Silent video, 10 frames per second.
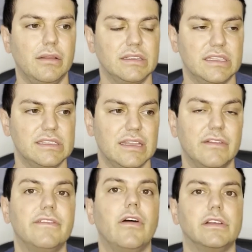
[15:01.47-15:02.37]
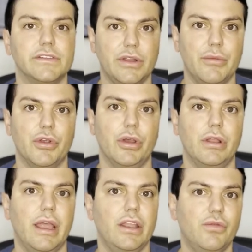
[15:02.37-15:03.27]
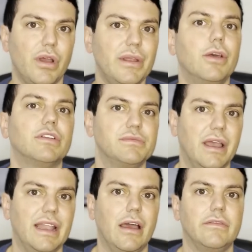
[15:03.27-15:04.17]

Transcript: this is in the Fallsview neighborhood, and you probably noticed by now,